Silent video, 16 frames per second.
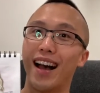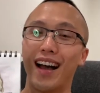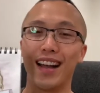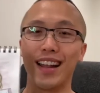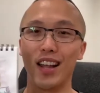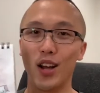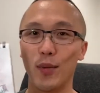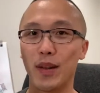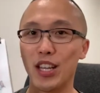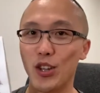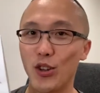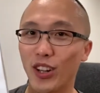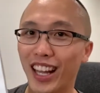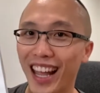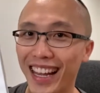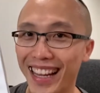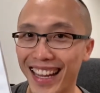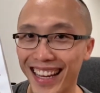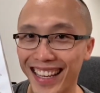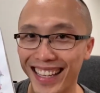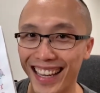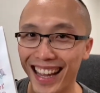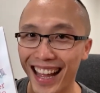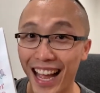I hope that you like
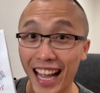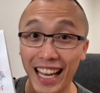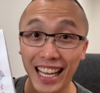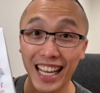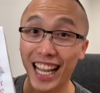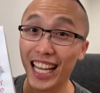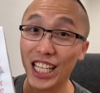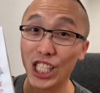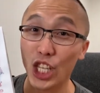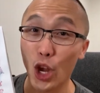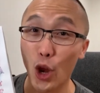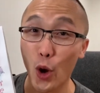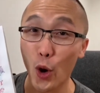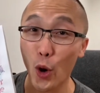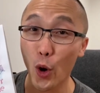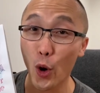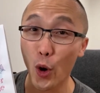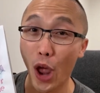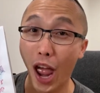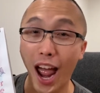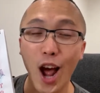it. I like it too.